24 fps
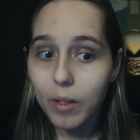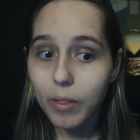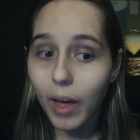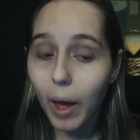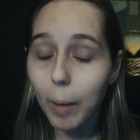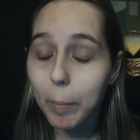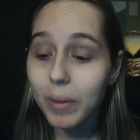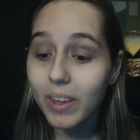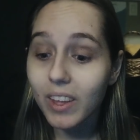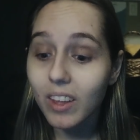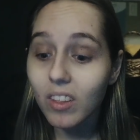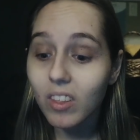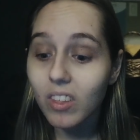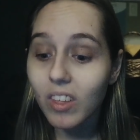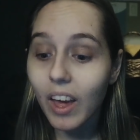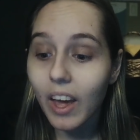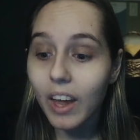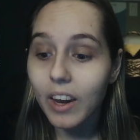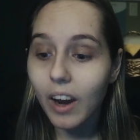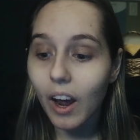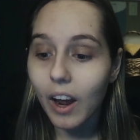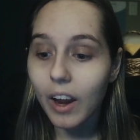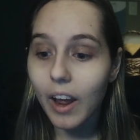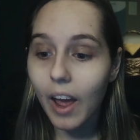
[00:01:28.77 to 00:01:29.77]
That being
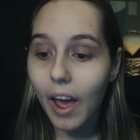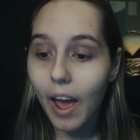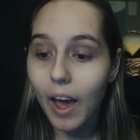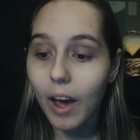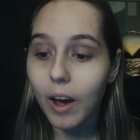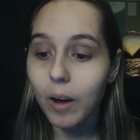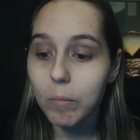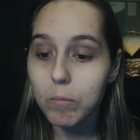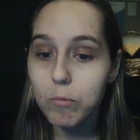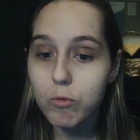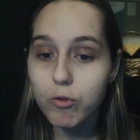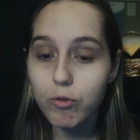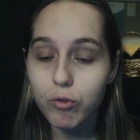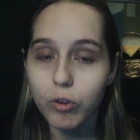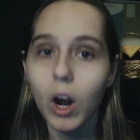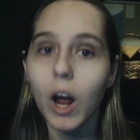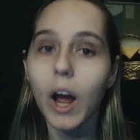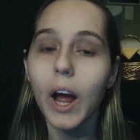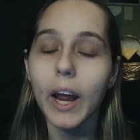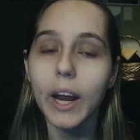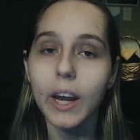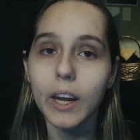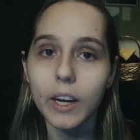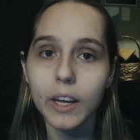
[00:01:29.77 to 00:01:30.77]
said, I am
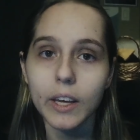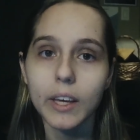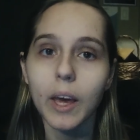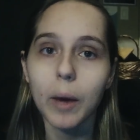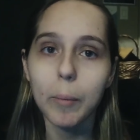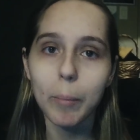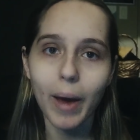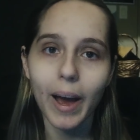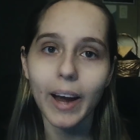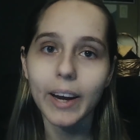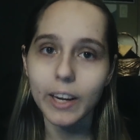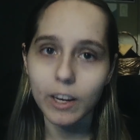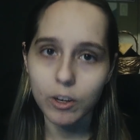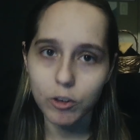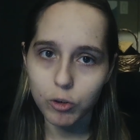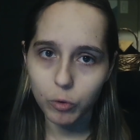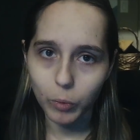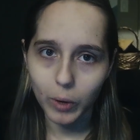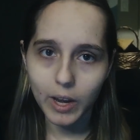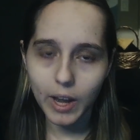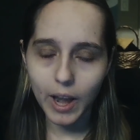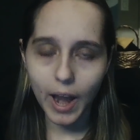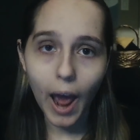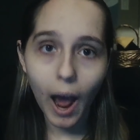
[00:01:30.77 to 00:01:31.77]
trying to get back
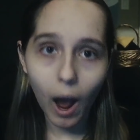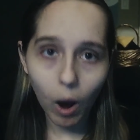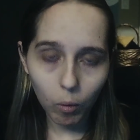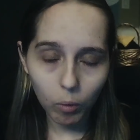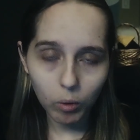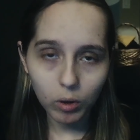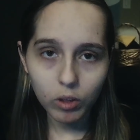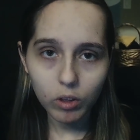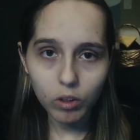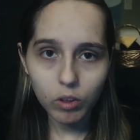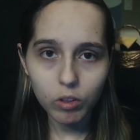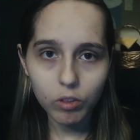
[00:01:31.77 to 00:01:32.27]
into it now.